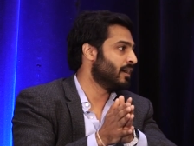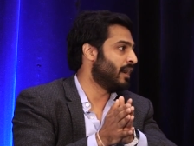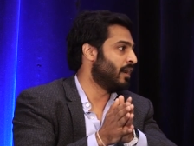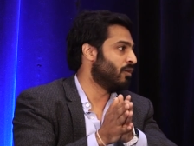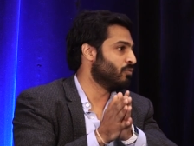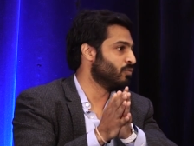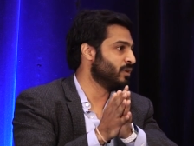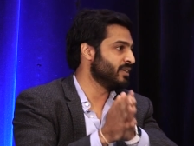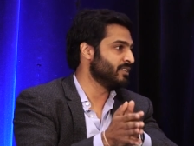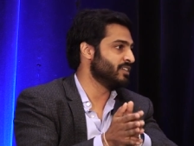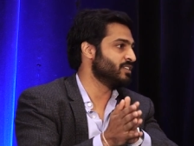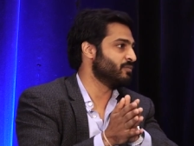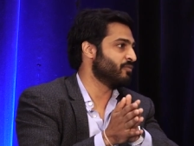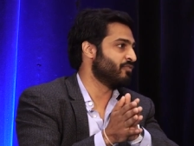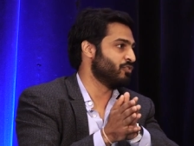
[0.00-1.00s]
Uh,
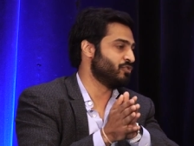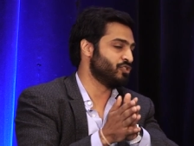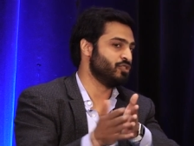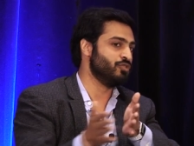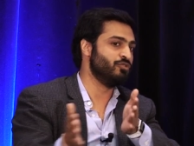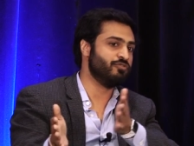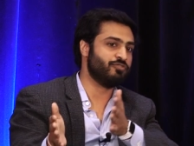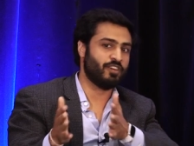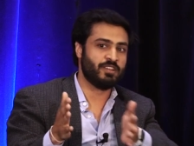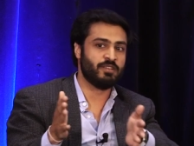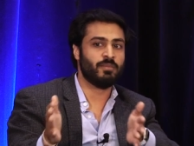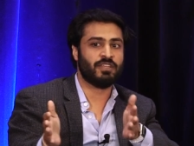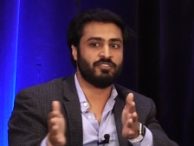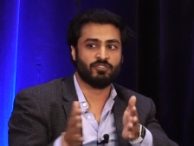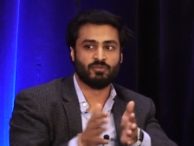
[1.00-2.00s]
really, for two
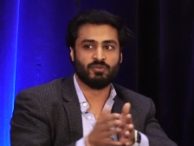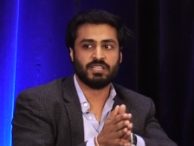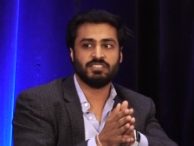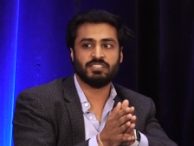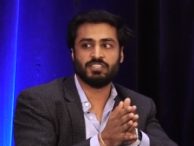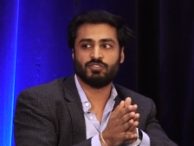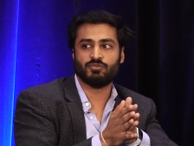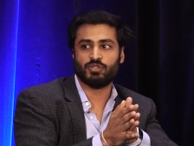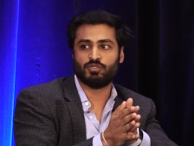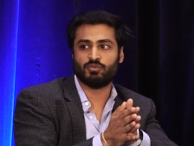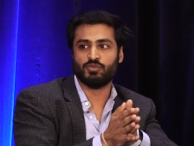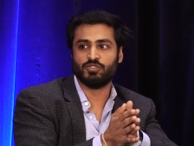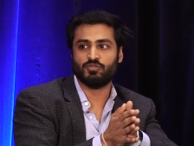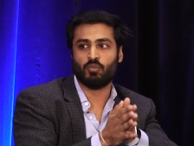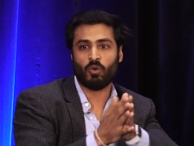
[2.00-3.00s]
fundamental reasons,
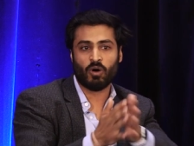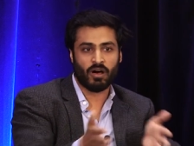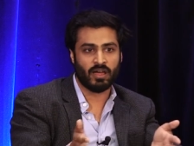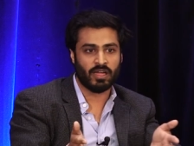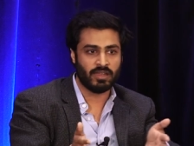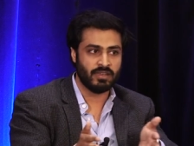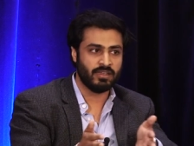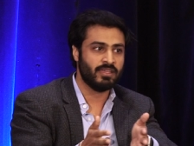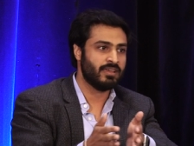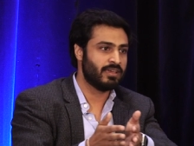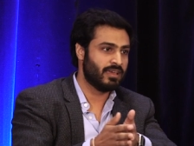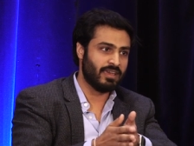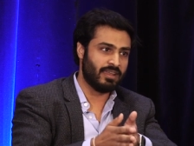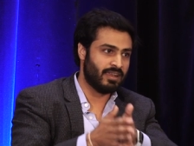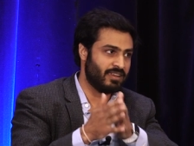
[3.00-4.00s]
which was one,
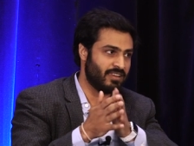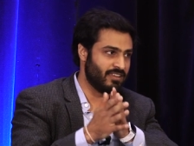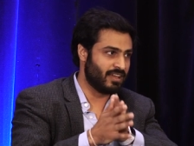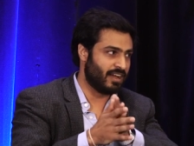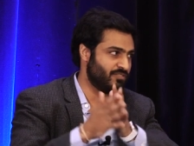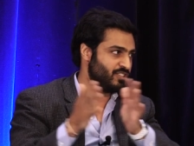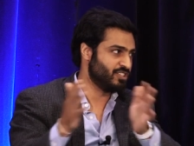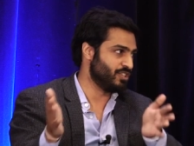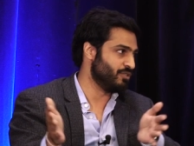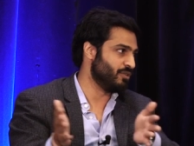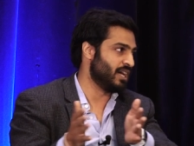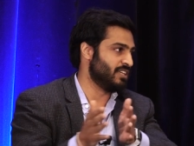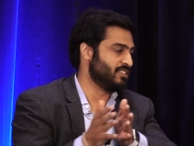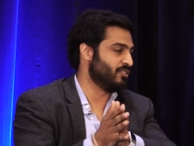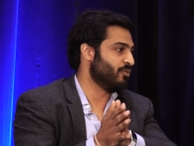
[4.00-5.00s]
and obviously
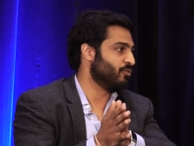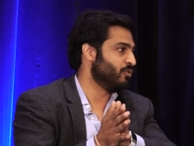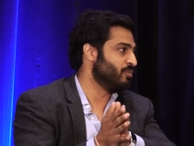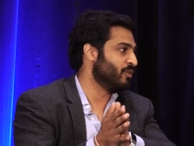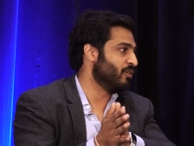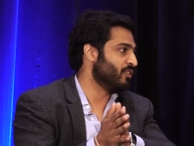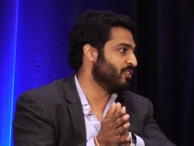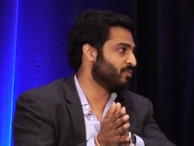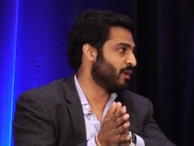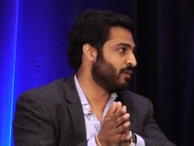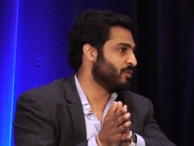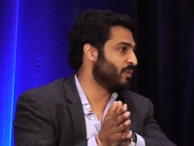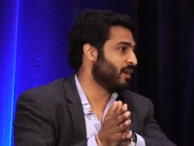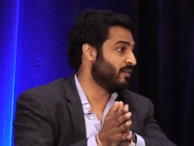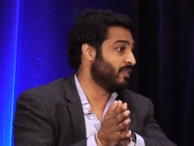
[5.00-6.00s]
you guys in the room know this
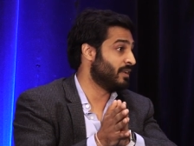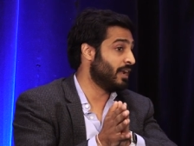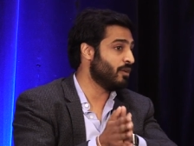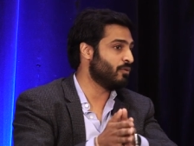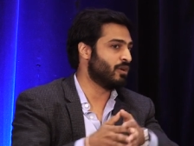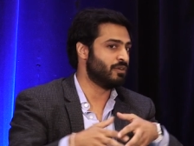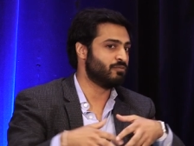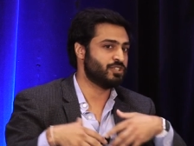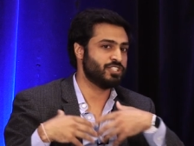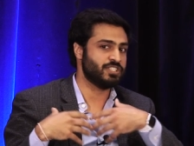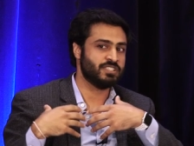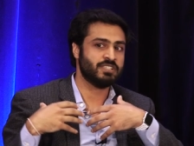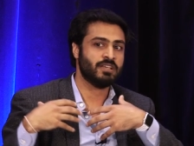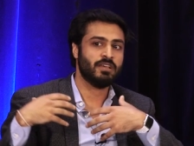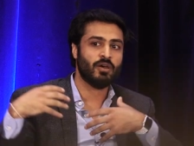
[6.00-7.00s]
probably better than anyone, which
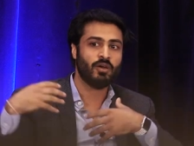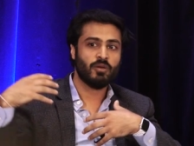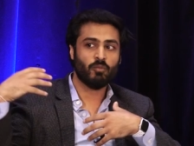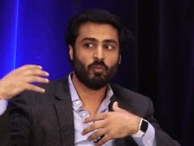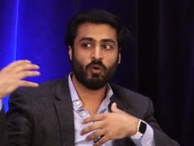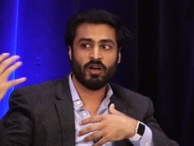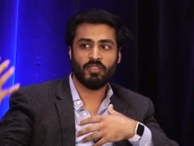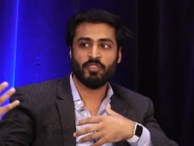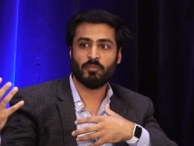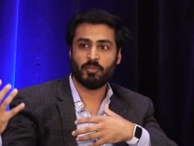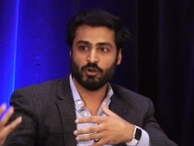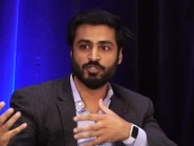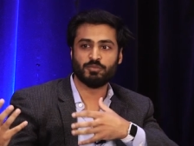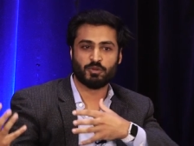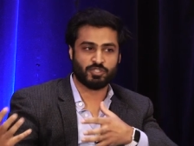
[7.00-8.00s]
is one, the
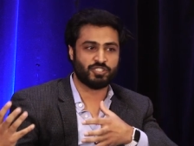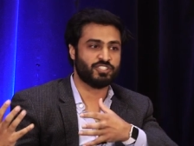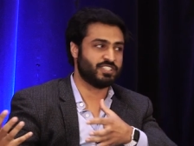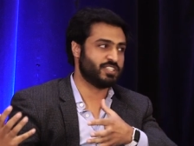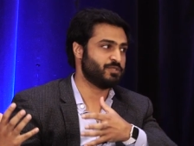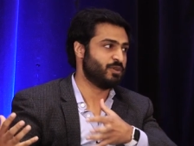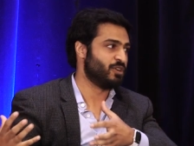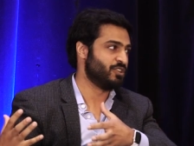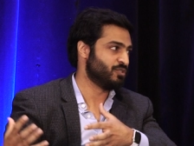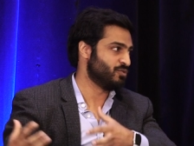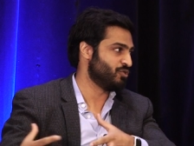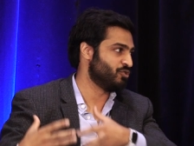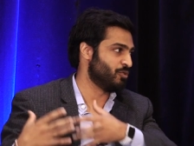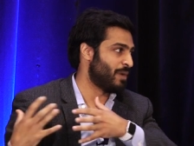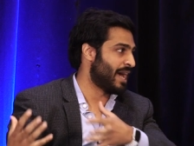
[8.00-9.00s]
post-purchase experience
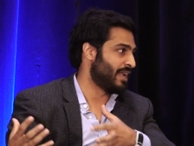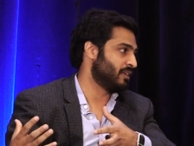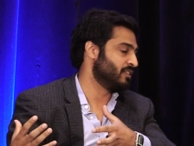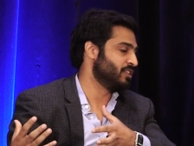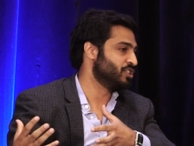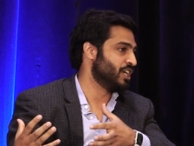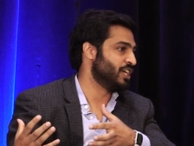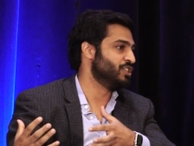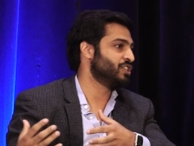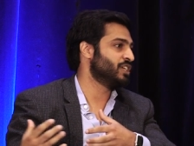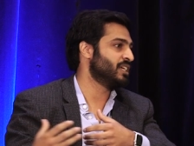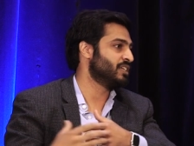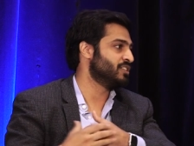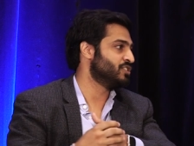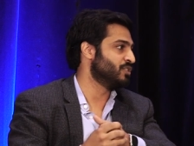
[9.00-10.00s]
was dramatically
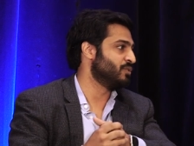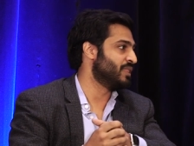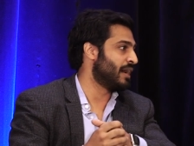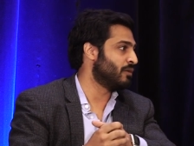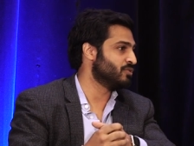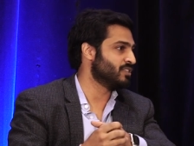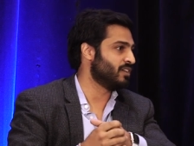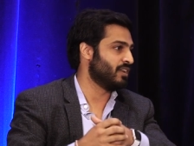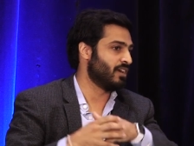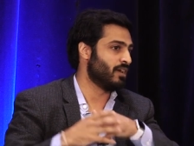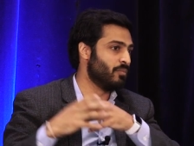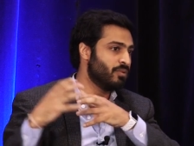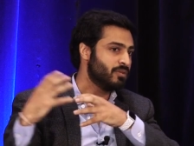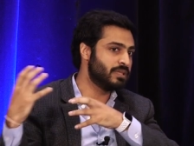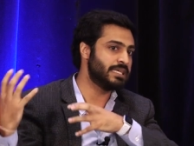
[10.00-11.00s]
changing, and so that was going to
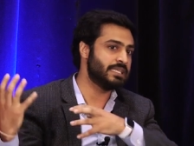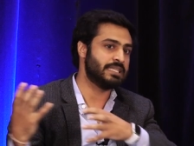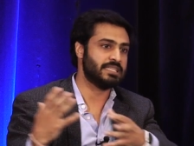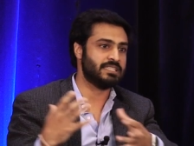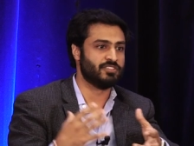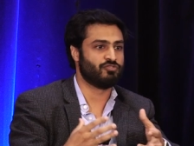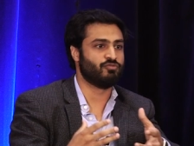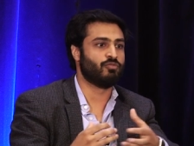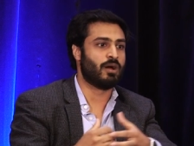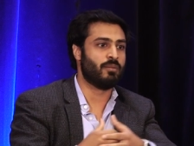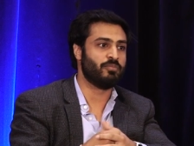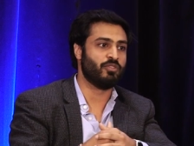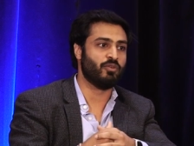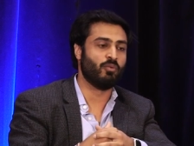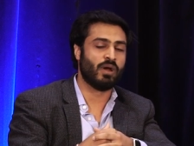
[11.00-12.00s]
completely
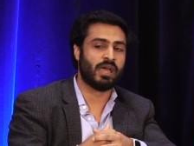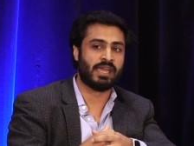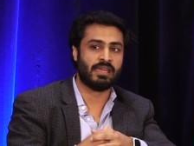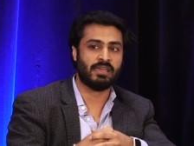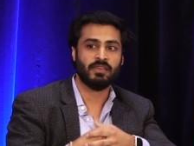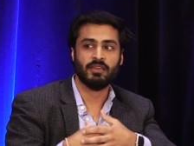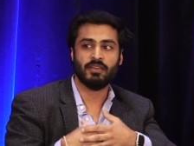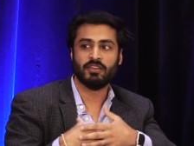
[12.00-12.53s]
disrupt the way